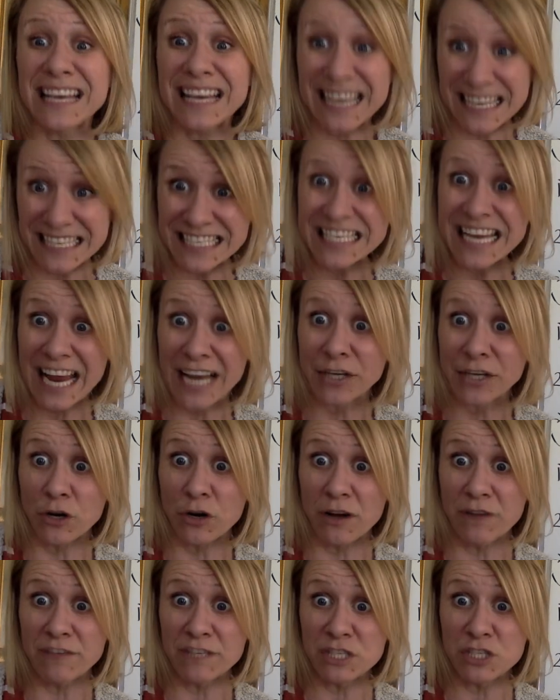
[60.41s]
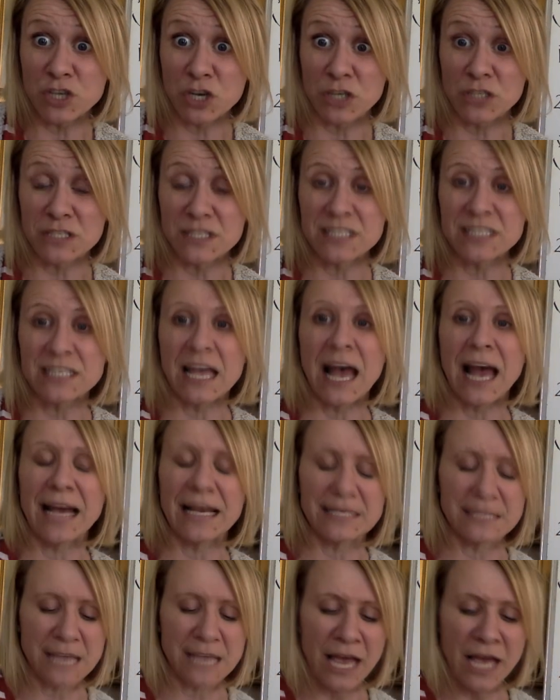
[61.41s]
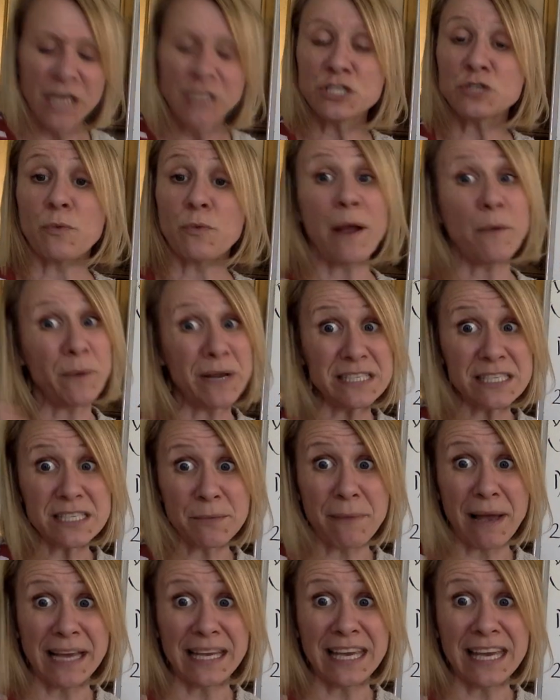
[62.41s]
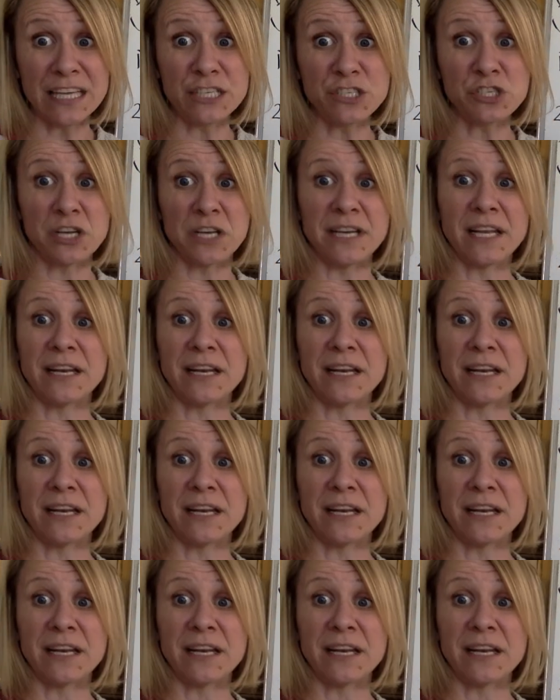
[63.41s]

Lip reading: container of a certain size. So I went to my kitchen